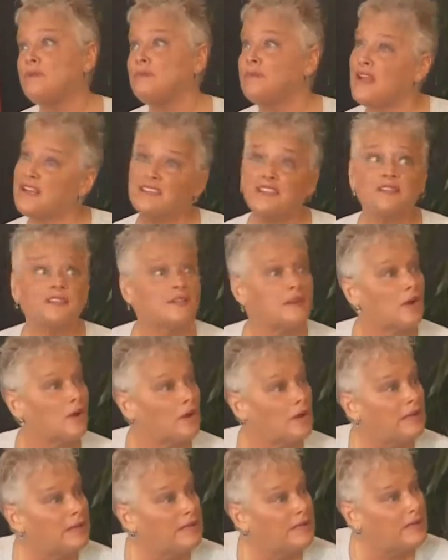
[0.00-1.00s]

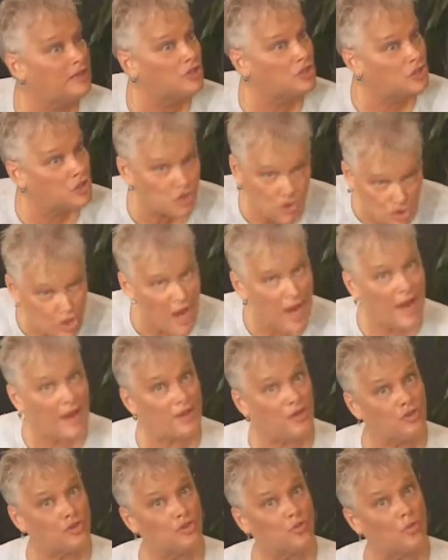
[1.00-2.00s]
necessarily need to
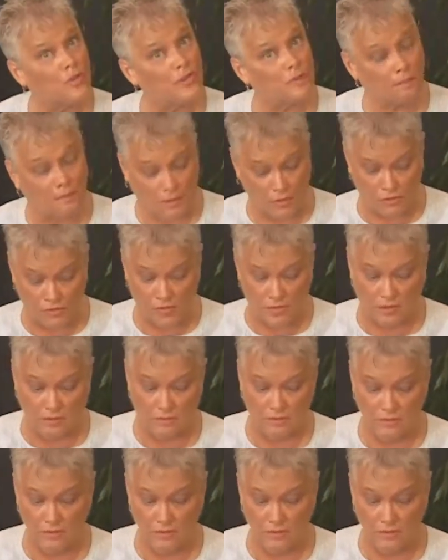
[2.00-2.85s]
change with a person.